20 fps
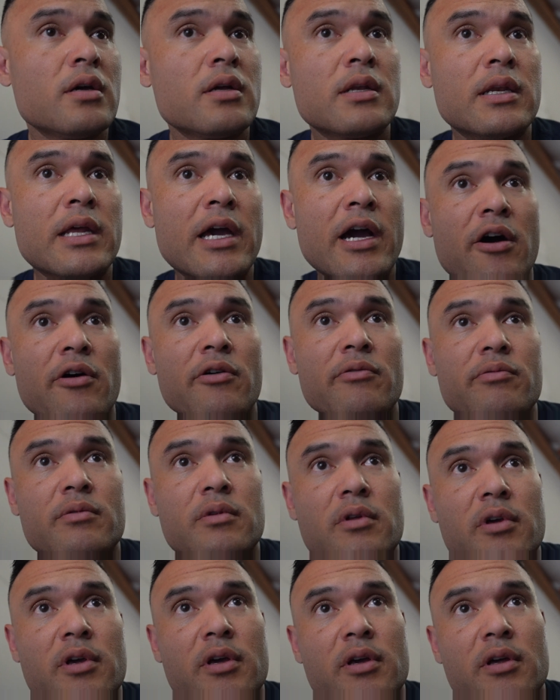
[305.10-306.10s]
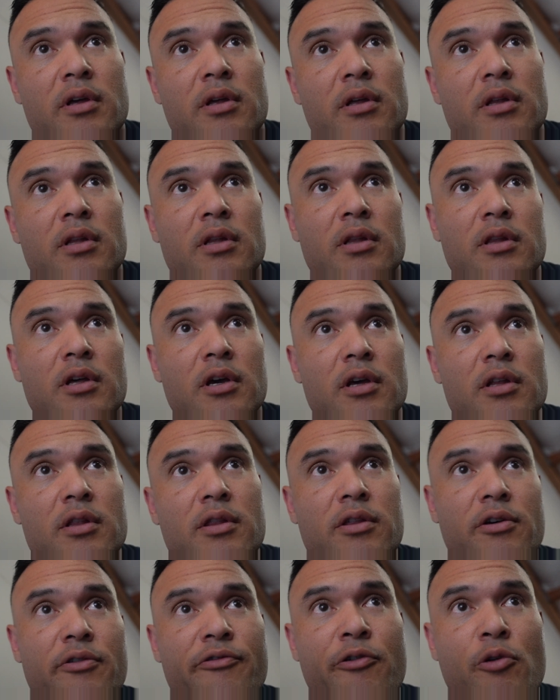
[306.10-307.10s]
Now,
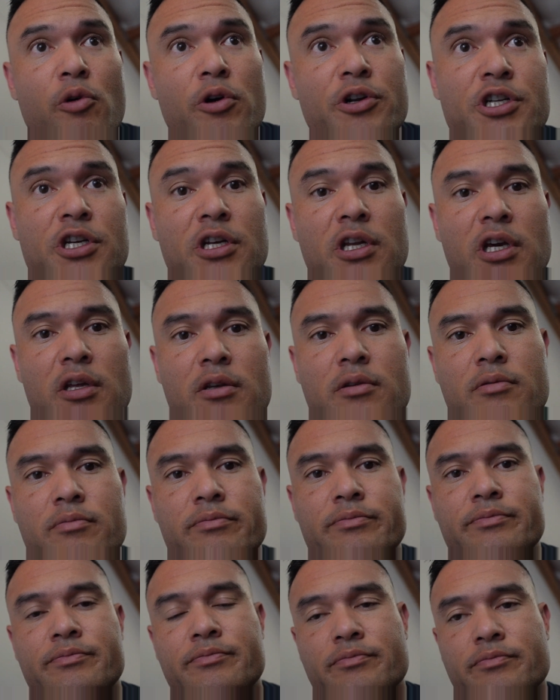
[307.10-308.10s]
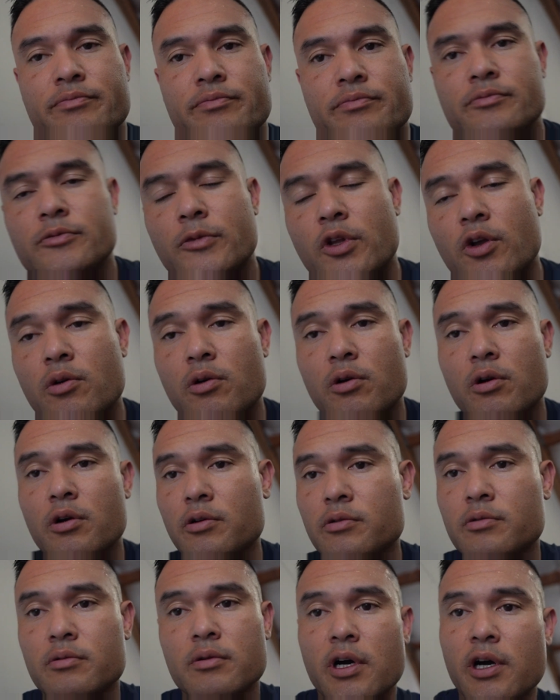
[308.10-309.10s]
the fortunate
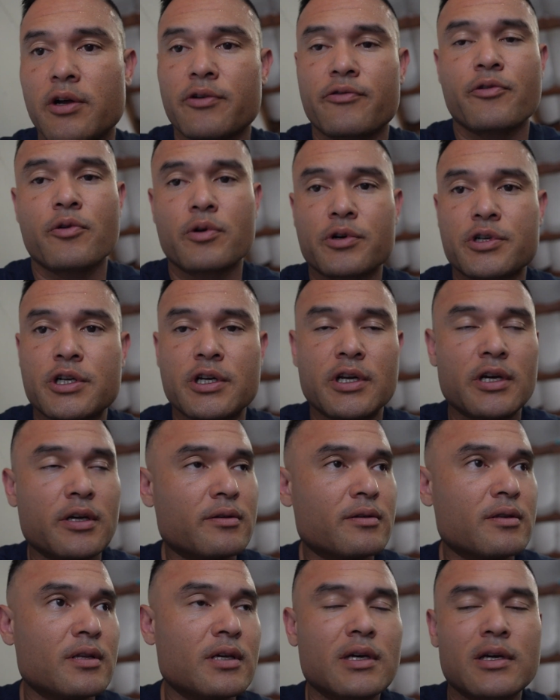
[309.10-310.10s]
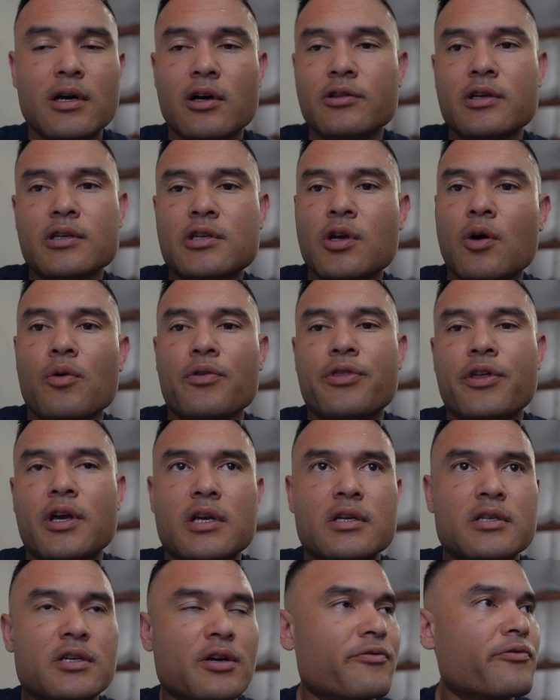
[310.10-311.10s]
or unfortunate, this whole thing
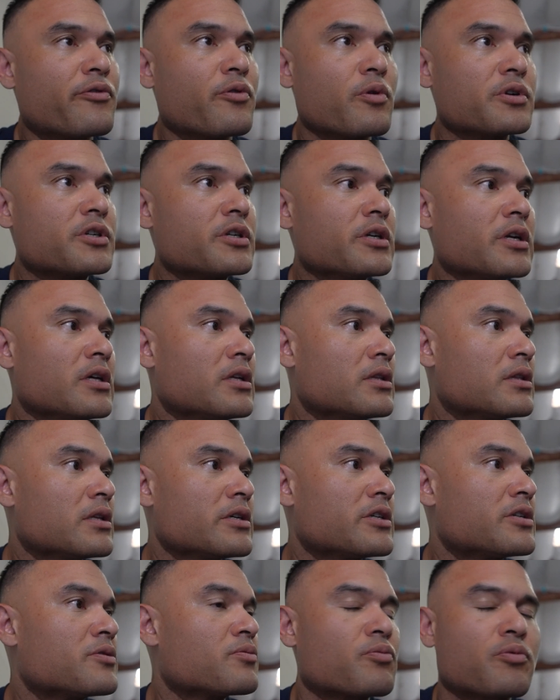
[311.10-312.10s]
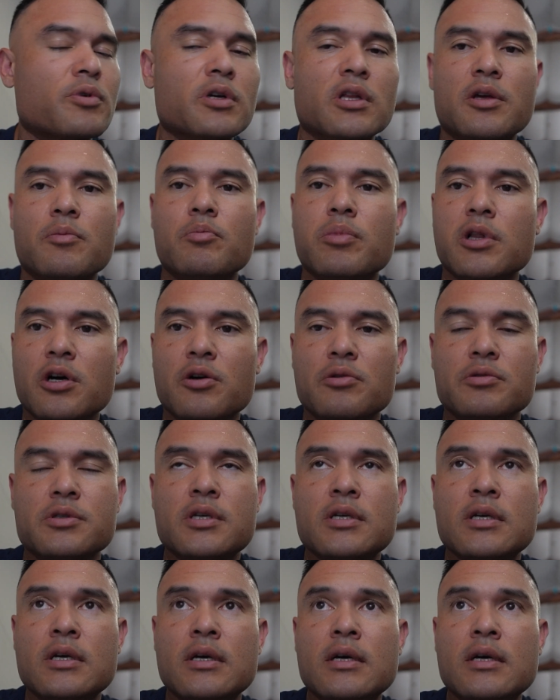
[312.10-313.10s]
is unfortunate. This really blows.